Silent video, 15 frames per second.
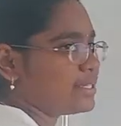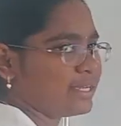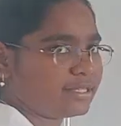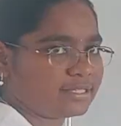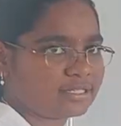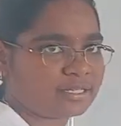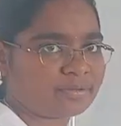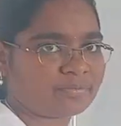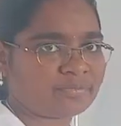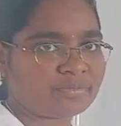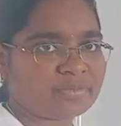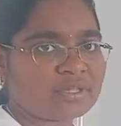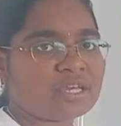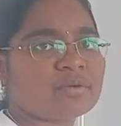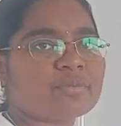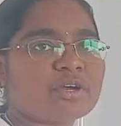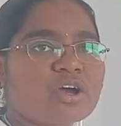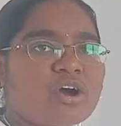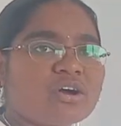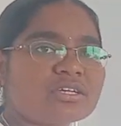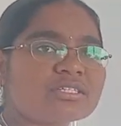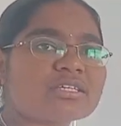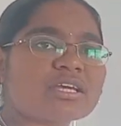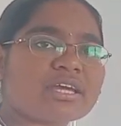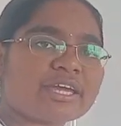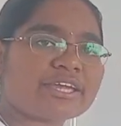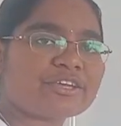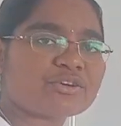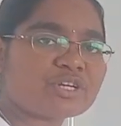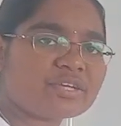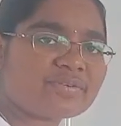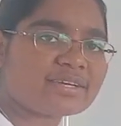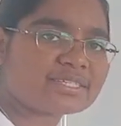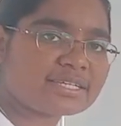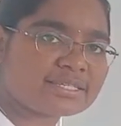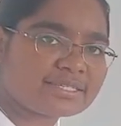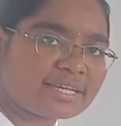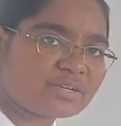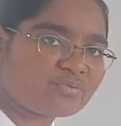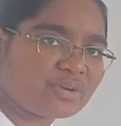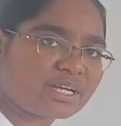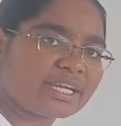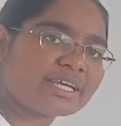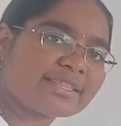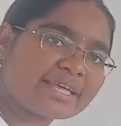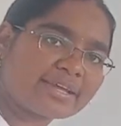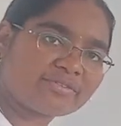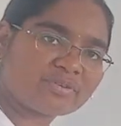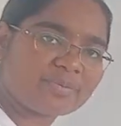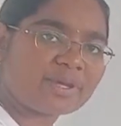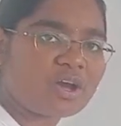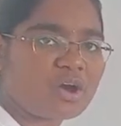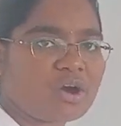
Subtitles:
set, because in universal set only there will be